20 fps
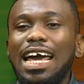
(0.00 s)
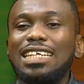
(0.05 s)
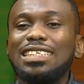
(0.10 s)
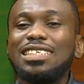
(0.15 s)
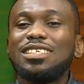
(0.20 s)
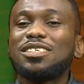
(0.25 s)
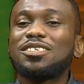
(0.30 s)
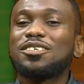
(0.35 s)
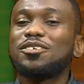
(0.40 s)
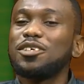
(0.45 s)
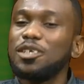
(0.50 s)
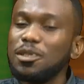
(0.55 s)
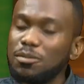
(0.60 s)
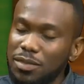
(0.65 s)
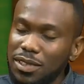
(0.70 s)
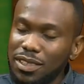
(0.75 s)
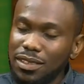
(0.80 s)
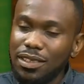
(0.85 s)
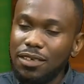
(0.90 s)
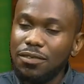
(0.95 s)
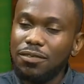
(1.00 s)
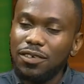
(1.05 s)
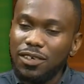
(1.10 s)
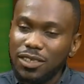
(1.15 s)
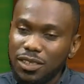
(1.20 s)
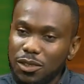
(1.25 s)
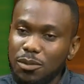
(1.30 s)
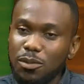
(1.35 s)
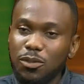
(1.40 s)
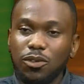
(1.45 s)
The script, the
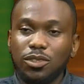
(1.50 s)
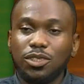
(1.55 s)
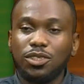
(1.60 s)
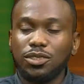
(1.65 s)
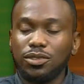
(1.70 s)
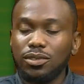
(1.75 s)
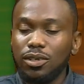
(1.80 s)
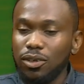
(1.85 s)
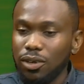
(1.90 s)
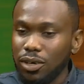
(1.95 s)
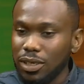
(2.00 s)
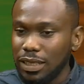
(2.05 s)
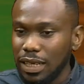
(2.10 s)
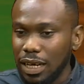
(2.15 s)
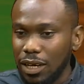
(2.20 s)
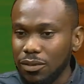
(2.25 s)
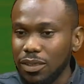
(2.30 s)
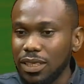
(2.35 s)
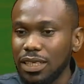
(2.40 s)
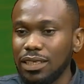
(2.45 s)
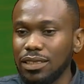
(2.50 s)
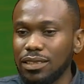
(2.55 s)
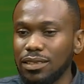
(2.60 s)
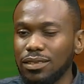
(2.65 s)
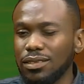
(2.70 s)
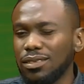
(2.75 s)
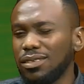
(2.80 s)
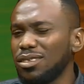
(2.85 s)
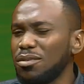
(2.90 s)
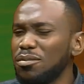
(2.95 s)
first script was locked down
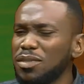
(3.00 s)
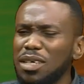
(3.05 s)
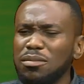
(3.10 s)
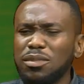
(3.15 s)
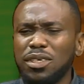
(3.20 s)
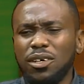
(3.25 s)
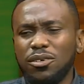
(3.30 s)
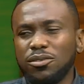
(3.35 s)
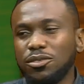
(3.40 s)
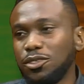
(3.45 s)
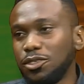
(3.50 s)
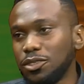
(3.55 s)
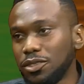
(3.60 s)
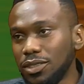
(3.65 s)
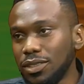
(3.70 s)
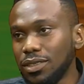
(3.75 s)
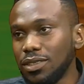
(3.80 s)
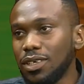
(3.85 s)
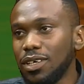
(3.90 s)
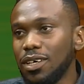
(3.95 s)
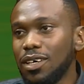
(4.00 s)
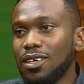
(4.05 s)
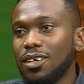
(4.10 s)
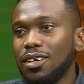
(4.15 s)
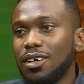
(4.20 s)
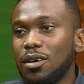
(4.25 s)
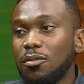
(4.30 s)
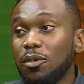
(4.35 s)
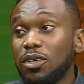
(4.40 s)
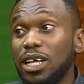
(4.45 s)
in sometime around June.
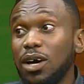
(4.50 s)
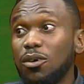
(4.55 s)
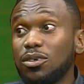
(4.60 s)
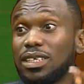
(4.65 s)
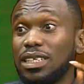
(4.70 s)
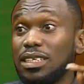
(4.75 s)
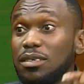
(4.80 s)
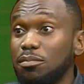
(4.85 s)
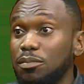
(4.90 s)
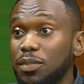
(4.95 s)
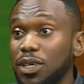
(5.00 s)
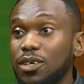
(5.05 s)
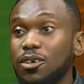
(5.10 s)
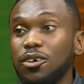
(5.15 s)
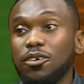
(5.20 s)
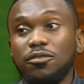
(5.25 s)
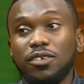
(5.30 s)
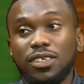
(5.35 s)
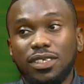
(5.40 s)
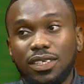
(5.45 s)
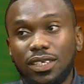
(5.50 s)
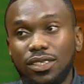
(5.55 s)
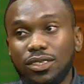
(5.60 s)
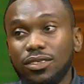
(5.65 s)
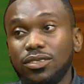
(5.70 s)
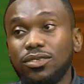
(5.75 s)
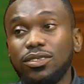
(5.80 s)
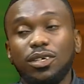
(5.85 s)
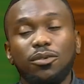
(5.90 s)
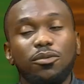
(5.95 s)
But that was at the peak of recession,
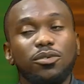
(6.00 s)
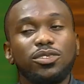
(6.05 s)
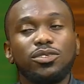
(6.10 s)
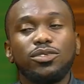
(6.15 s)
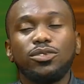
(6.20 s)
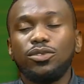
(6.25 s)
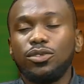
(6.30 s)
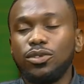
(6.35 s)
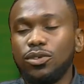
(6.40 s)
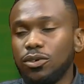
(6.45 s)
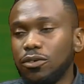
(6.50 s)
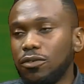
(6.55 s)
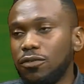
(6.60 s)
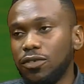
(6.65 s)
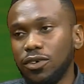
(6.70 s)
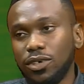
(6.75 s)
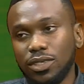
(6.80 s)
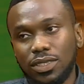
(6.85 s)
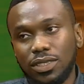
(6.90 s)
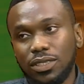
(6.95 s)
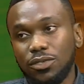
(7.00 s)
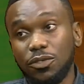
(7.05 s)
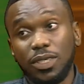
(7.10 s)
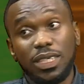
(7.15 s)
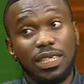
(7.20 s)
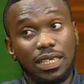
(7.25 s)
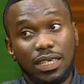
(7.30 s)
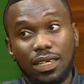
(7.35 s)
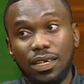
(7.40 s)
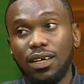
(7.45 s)
so there was no funds,
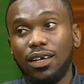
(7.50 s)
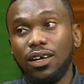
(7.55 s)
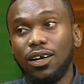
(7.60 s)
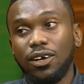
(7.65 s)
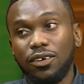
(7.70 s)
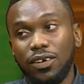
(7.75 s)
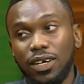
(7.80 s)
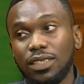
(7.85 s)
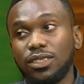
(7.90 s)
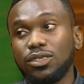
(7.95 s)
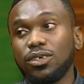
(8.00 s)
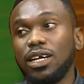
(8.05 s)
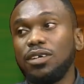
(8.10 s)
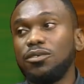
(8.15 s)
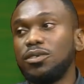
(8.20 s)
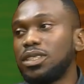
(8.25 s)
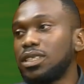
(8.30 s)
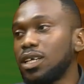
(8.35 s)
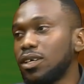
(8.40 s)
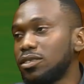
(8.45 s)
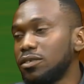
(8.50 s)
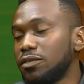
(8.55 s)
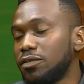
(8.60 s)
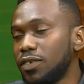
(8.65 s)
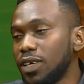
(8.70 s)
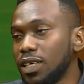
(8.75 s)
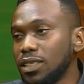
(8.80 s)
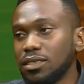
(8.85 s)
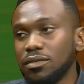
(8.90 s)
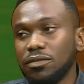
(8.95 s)
really. All right, so I reached out to
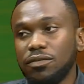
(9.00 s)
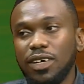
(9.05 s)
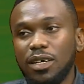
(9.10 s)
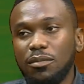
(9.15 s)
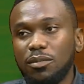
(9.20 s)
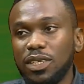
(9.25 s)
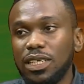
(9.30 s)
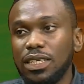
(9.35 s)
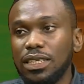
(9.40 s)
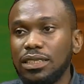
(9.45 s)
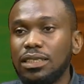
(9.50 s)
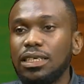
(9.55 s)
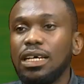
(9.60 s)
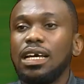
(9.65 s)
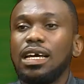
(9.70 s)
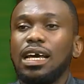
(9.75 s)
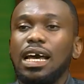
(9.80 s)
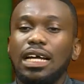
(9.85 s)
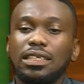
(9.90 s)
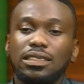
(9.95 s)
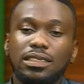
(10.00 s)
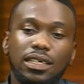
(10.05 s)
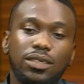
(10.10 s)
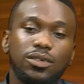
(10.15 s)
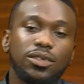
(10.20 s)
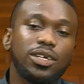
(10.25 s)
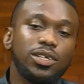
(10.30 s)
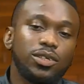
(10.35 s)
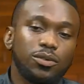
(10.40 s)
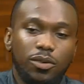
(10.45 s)
friends and families and said,
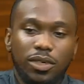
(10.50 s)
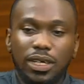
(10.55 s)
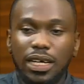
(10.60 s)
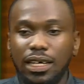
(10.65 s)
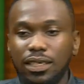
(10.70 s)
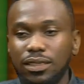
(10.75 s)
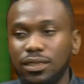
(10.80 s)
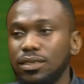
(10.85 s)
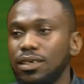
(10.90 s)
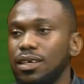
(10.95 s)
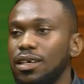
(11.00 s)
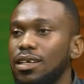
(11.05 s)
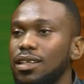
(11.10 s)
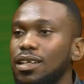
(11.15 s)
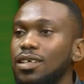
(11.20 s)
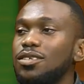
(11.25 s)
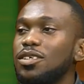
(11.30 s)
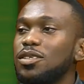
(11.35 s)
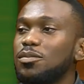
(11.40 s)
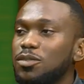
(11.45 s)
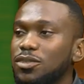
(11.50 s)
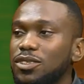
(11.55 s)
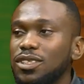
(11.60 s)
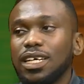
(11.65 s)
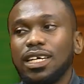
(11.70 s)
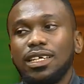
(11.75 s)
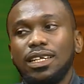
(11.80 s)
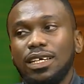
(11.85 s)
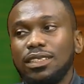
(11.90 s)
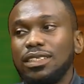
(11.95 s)
okay, you know what, guys, let's just put
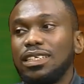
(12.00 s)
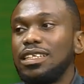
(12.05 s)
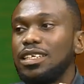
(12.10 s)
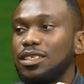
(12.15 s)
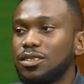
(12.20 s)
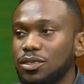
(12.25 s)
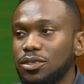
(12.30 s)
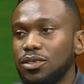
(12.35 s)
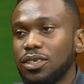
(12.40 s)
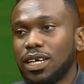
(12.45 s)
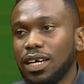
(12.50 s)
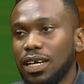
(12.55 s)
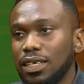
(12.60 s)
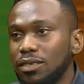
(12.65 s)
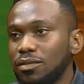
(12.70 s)
together the little you can.